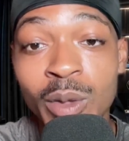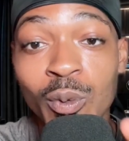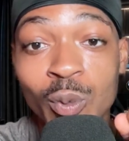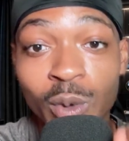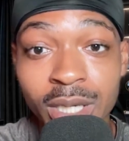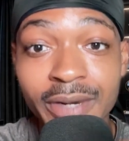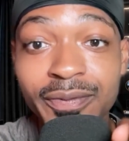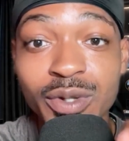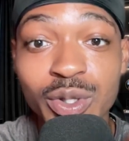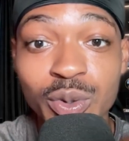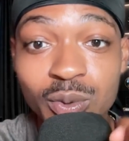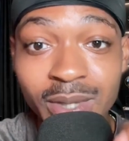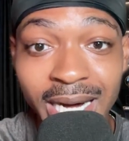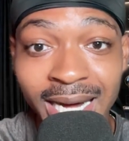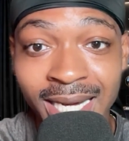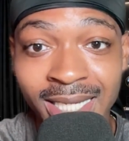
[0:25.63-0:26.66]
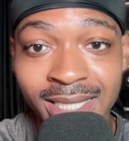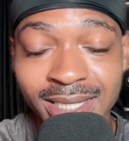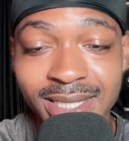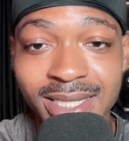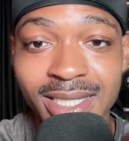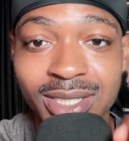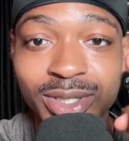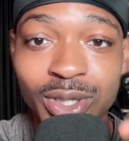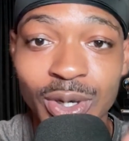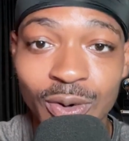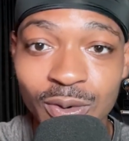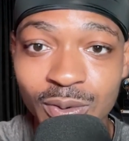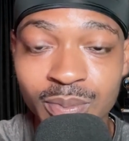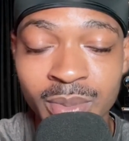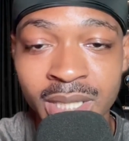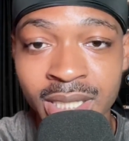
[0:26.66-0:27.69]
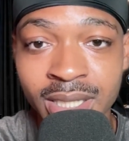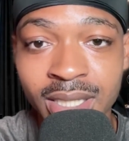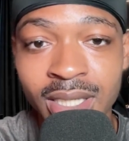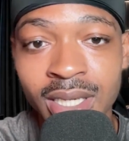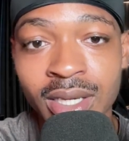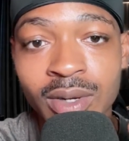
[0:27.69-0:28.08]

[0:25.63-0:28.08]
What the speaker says: One of you guys told me